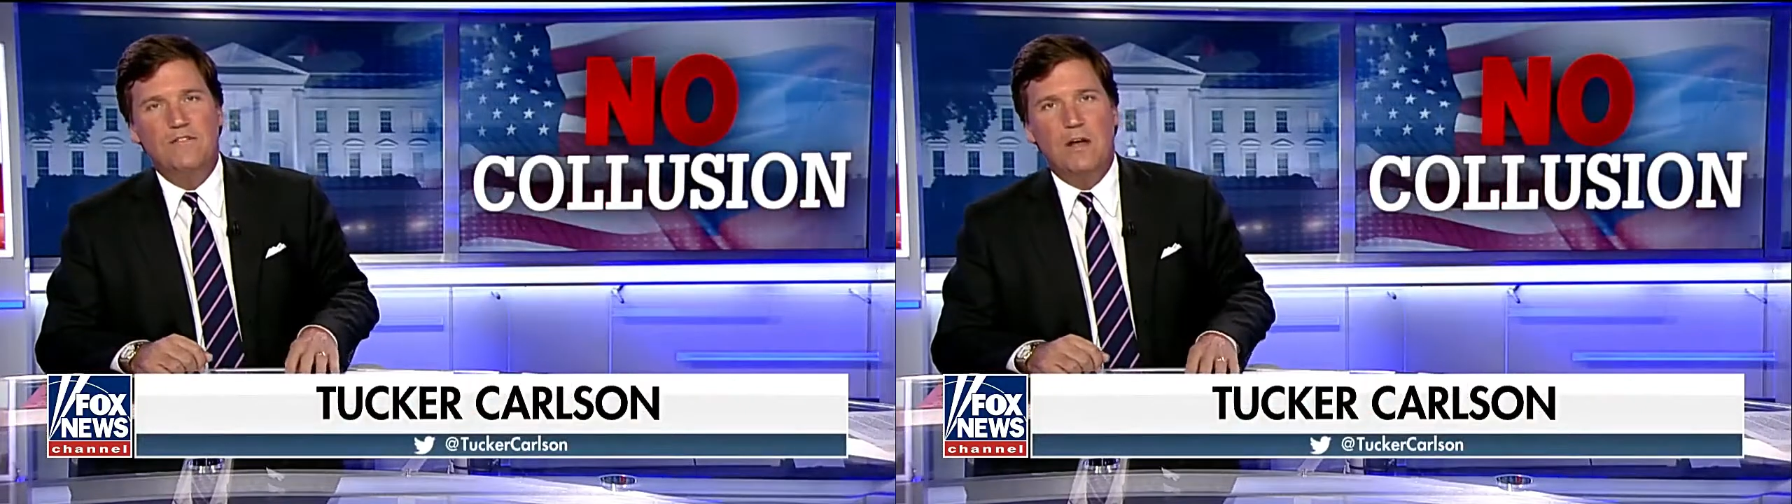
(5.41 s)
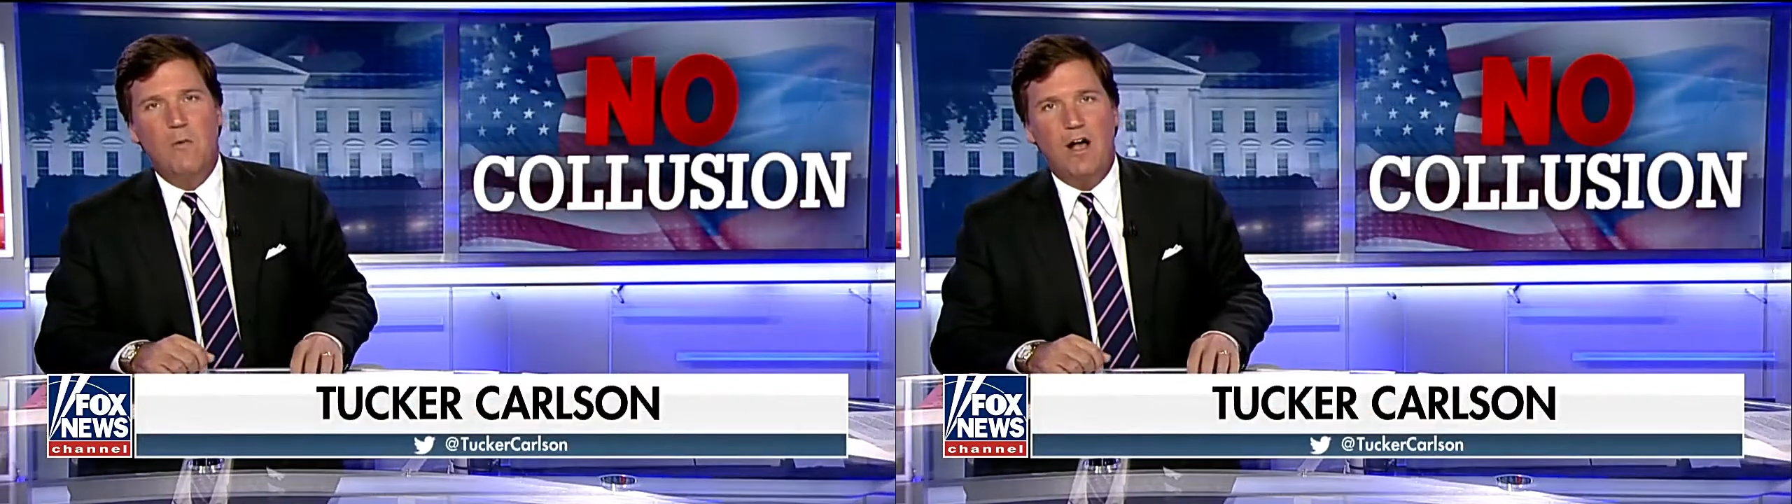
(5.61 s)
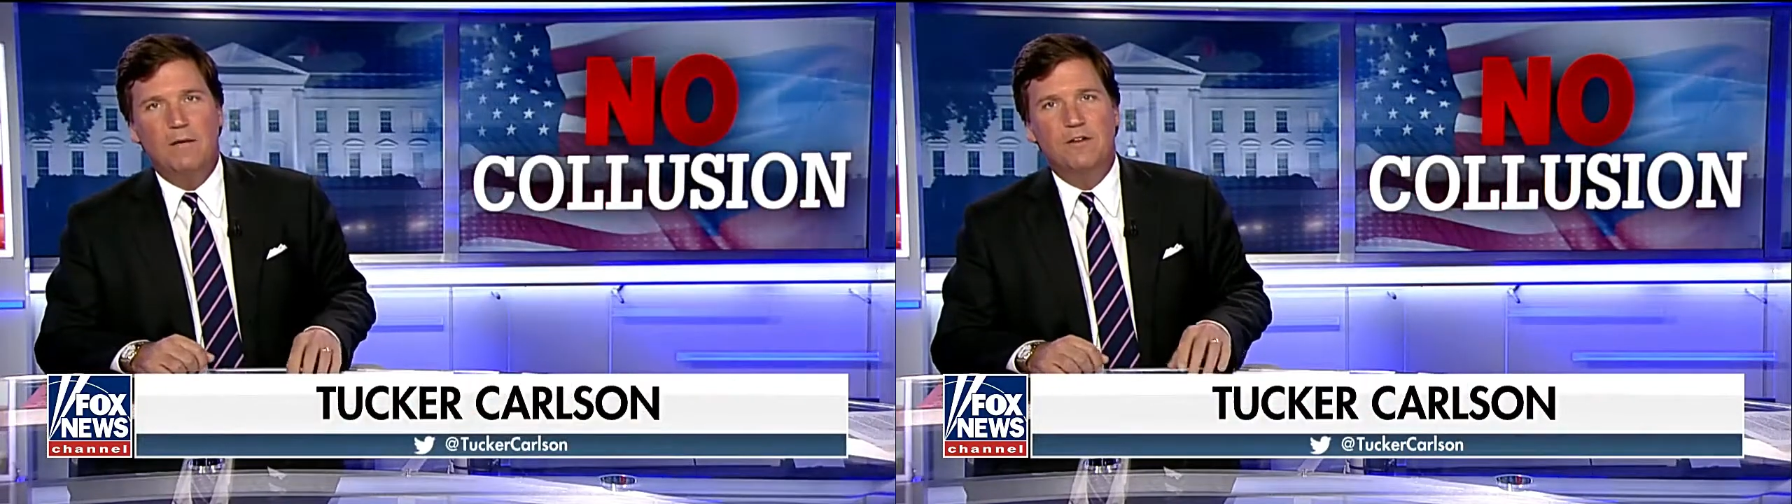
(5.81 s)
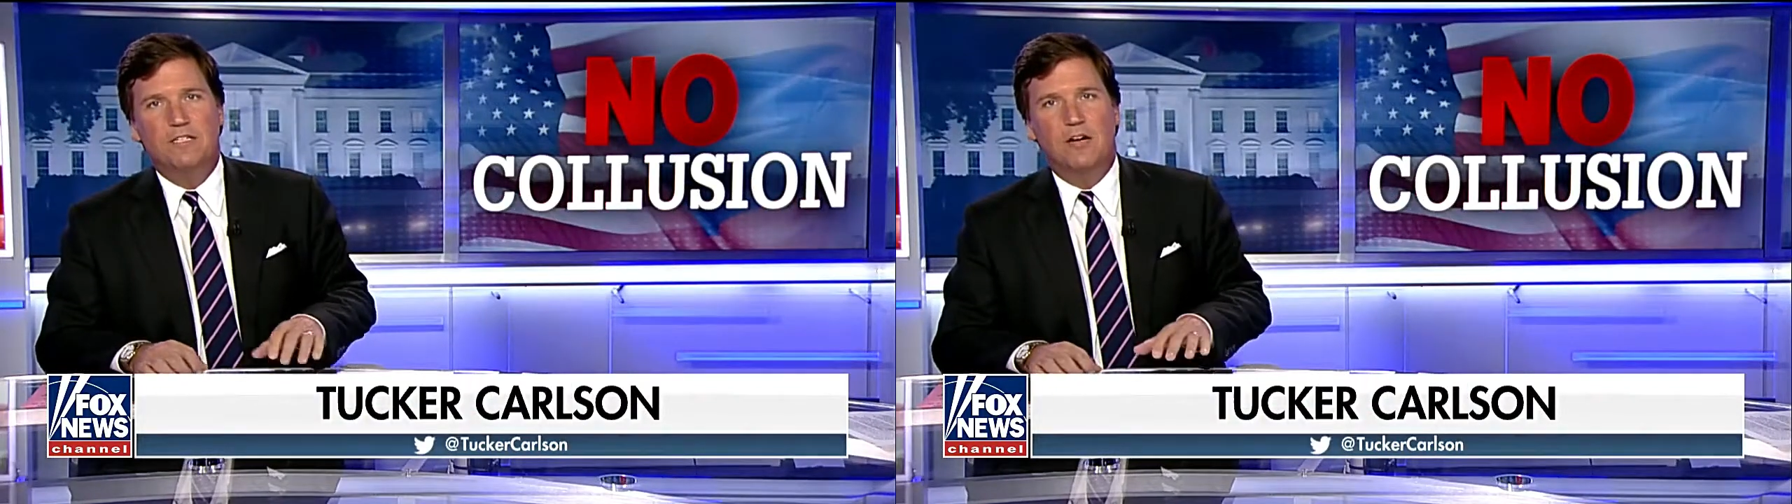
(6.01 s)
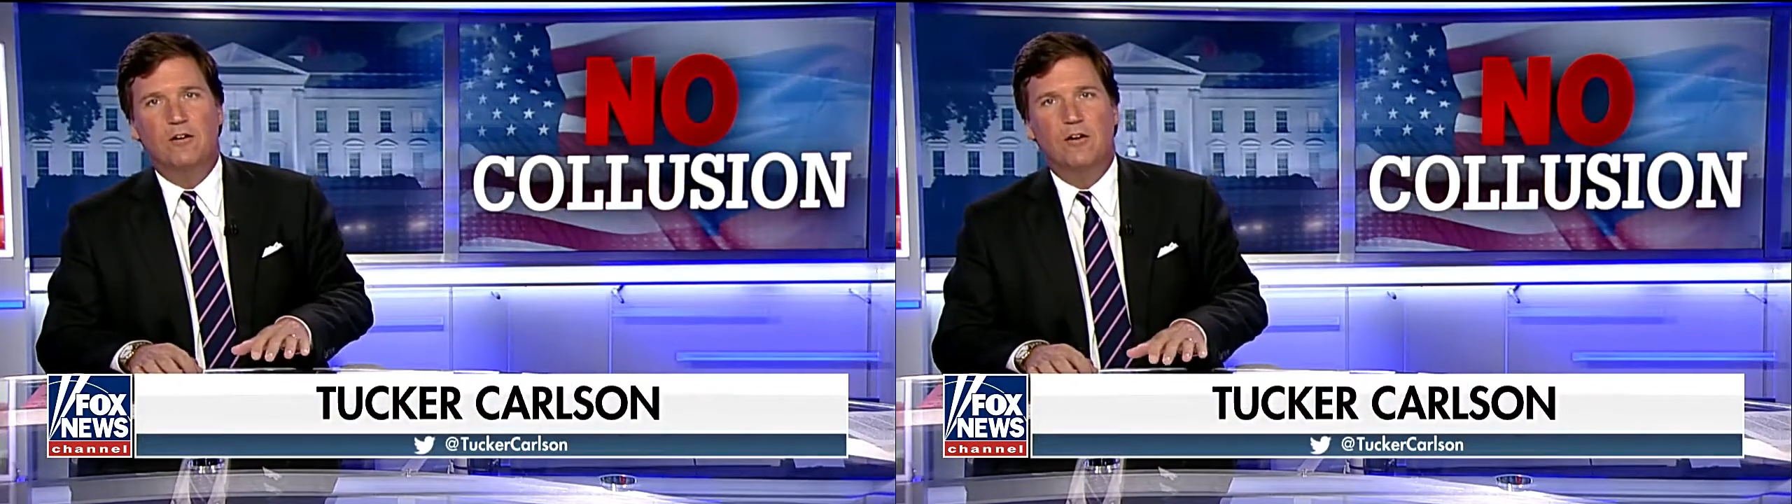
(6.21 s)
evening and welcome to
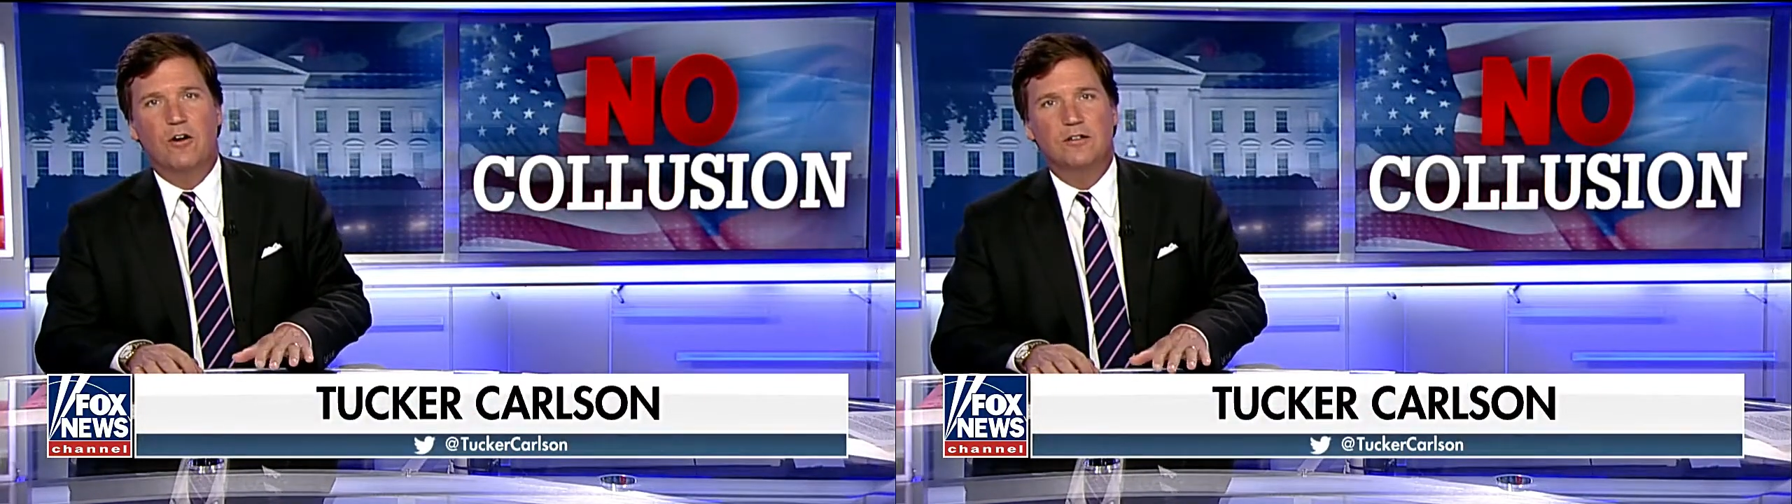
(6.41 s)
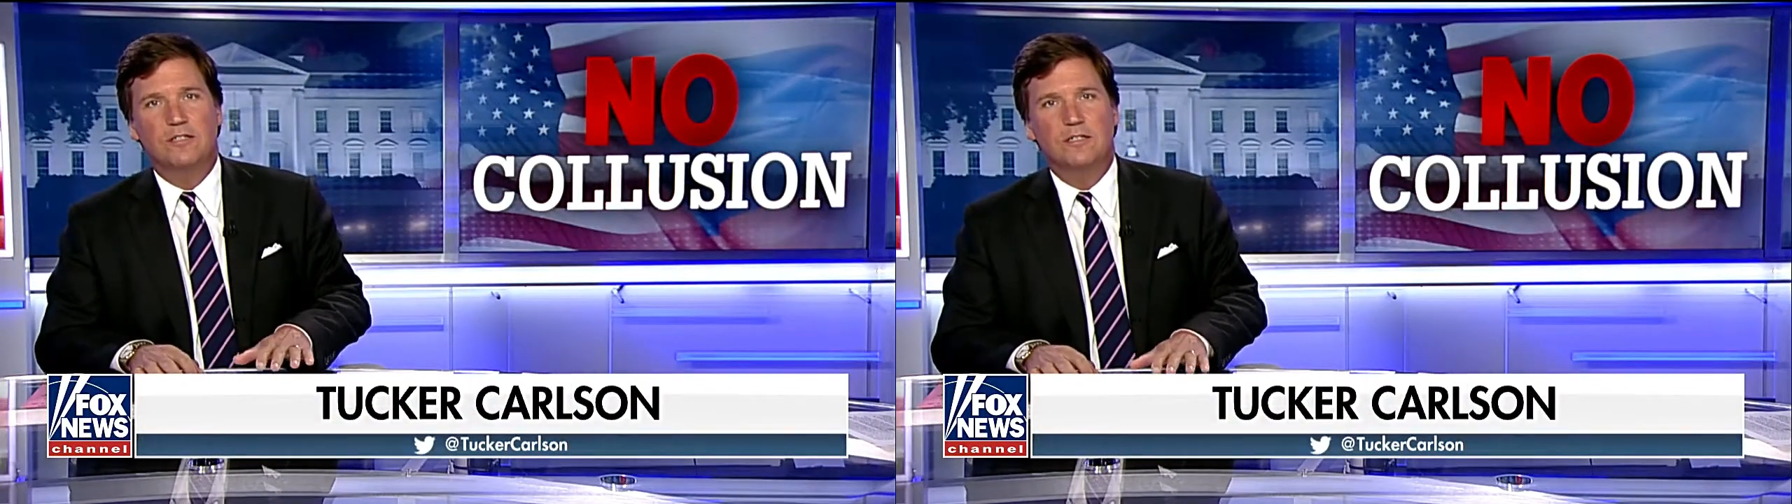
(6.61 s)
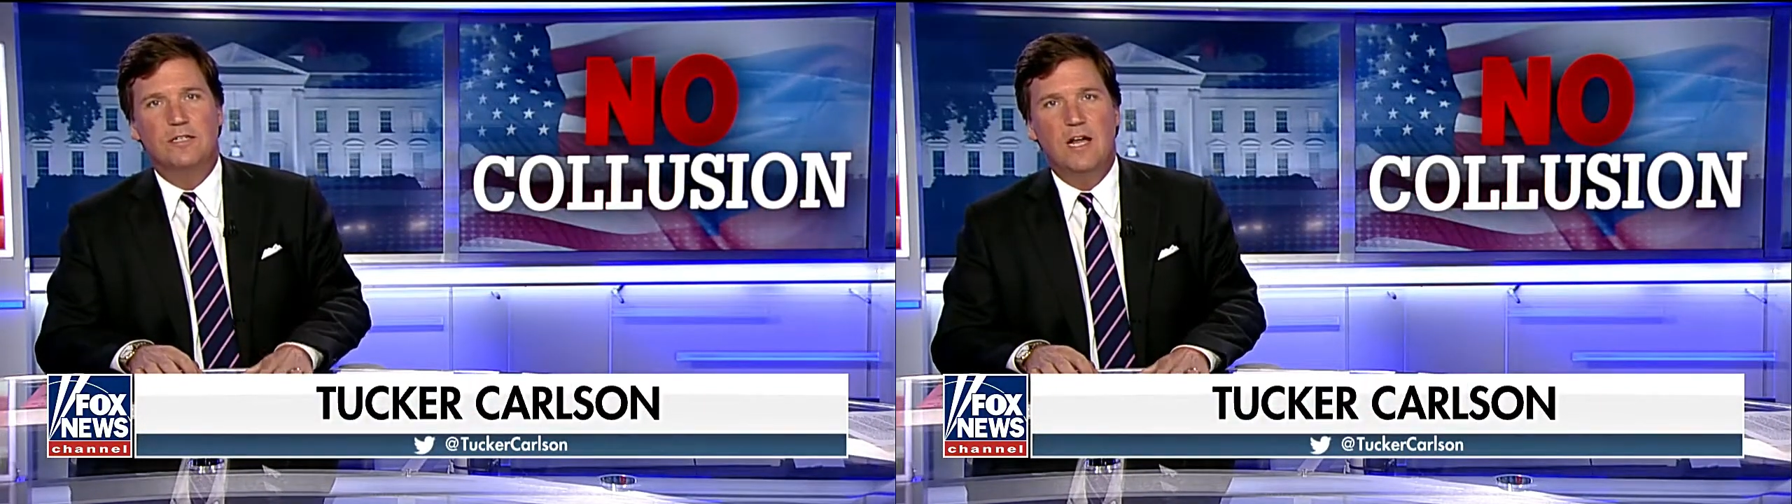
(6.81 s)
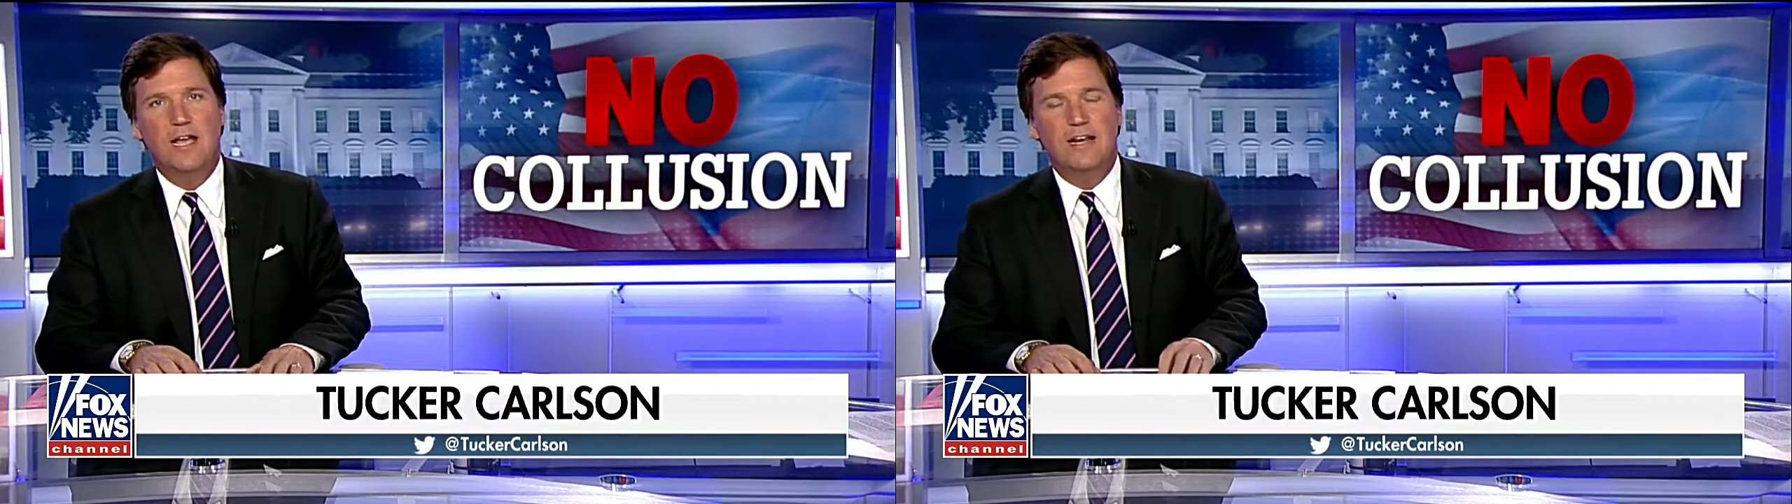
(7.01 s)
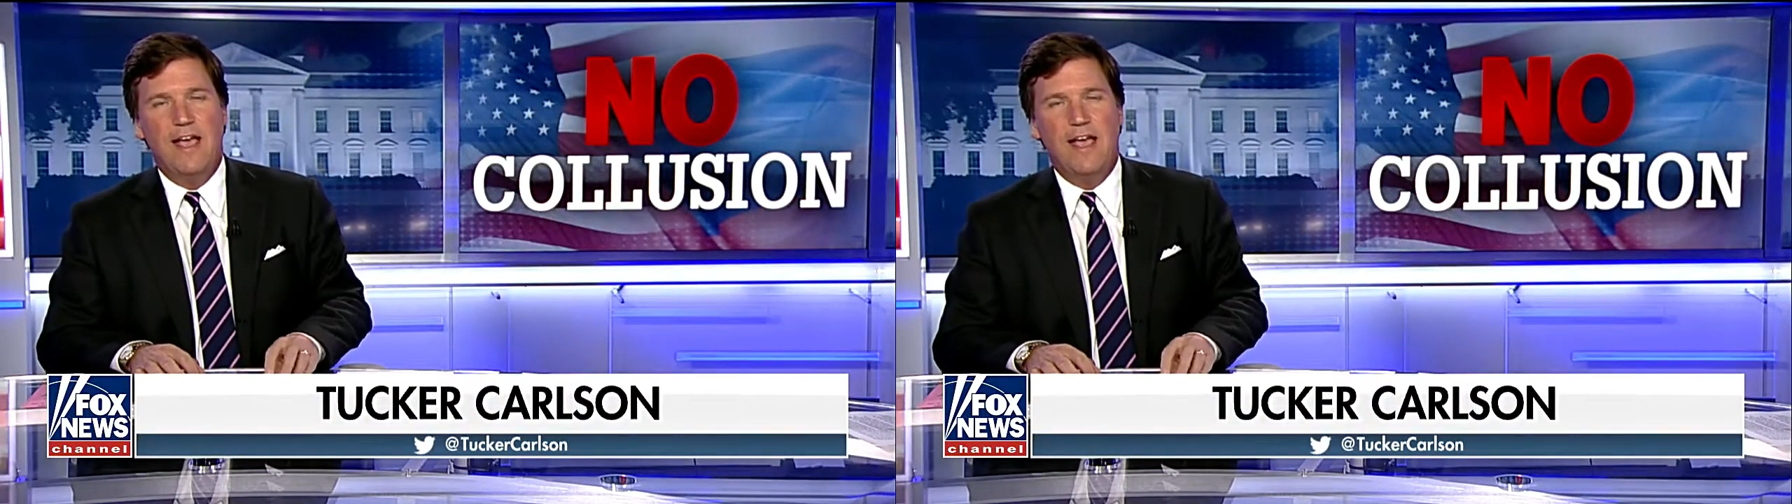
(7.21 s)
Tucker Carlson tonight